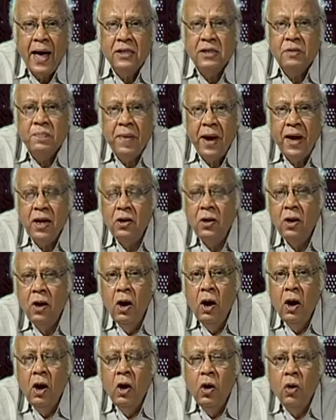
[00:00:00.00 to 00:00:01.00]
as men
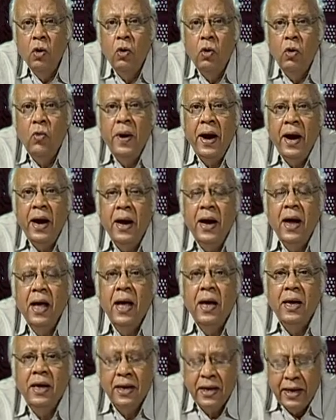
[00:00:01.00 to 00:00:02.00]
who were
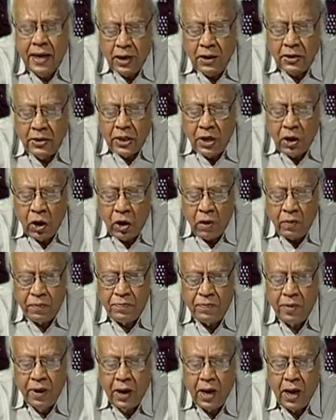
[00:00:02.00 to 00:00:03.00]
guilty of
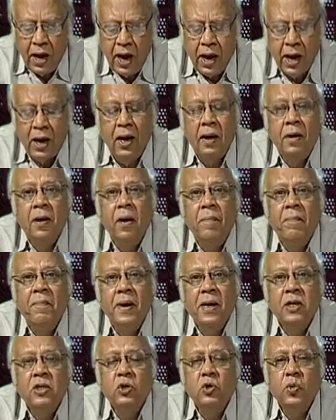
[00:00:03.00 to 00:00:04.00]
uh,
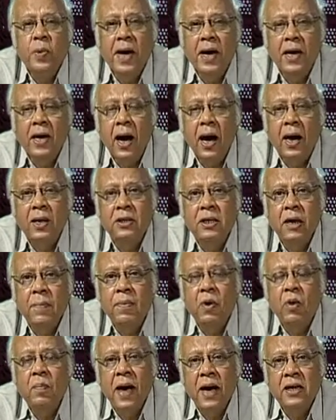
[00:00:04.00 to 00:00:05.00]
pursuing a
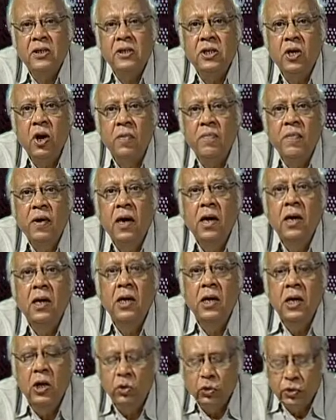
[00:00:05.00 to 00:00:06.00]
diplomacy of
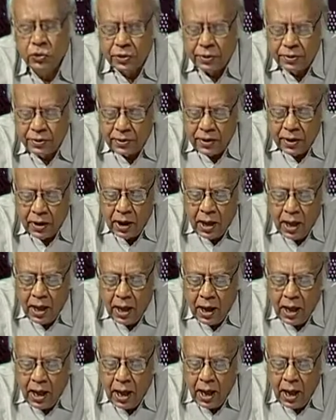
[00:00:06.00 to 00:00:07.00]
illusion.
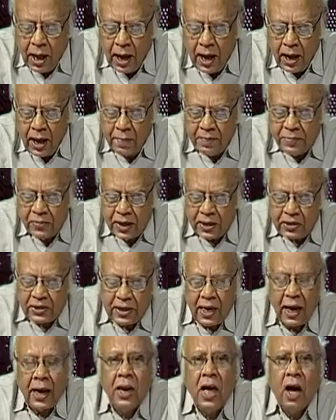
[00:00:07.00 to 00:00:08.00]
Uh, this
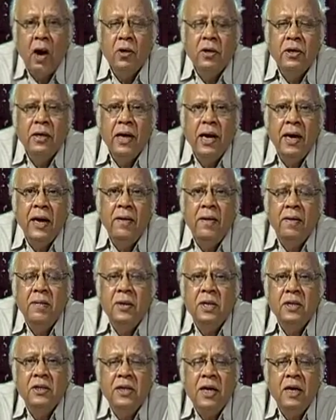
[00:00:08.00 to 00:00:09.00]
allowed in
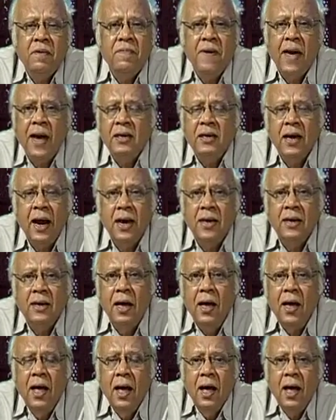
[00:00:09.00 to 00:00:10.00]
this in fact had
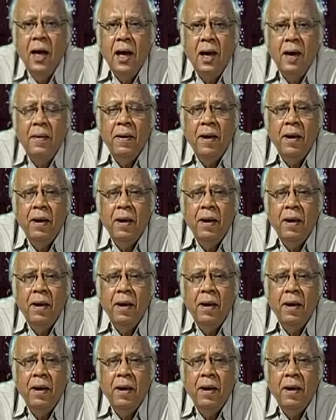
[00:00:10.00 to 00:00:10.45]
uh,